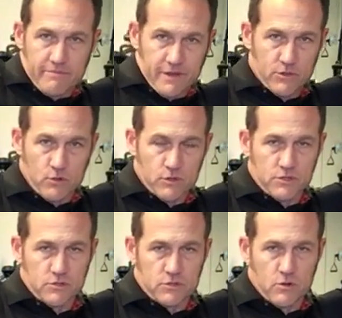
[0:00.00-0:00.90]
My
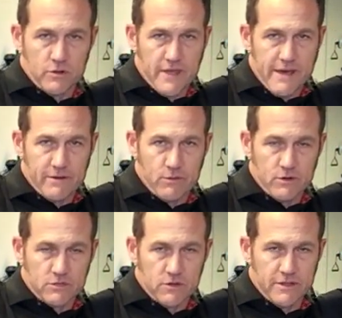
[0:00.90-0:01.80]
torso is going that way,
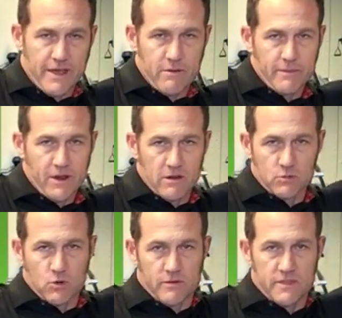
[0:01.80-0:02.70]
thorax going that way, my arms
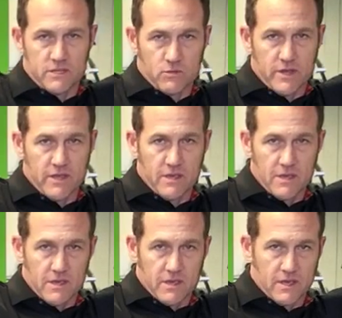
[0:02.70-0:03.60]
going this way,
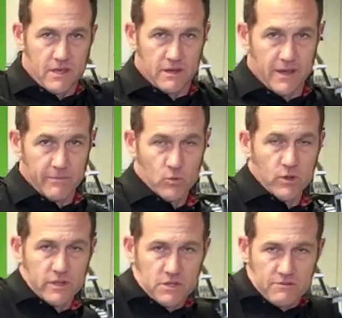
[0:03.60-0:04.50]
and I'm
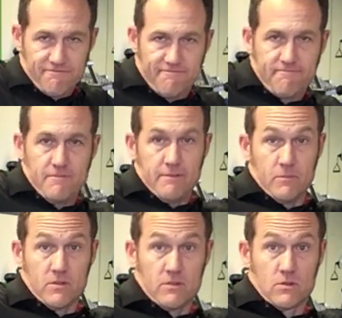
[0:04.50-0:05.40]
really
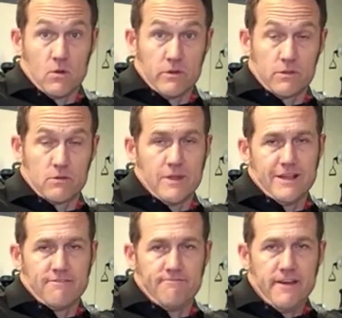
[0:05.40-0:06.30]
I'm going through like
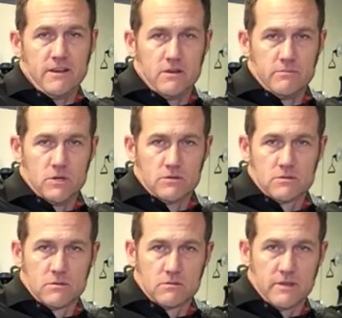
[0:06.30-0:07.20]
a fight
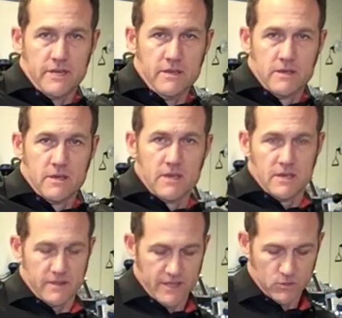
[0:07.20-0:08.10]
almost, okay?
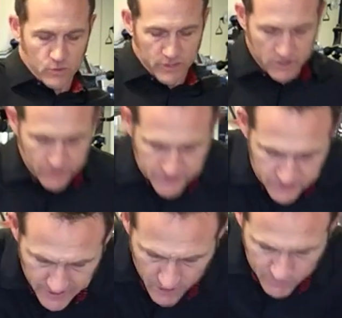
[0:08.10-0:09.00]
And that's really going to
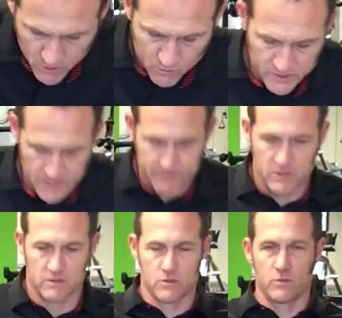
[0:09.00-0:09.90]
help open up
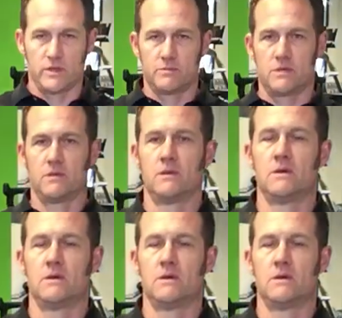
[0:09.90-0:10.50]
the ribs.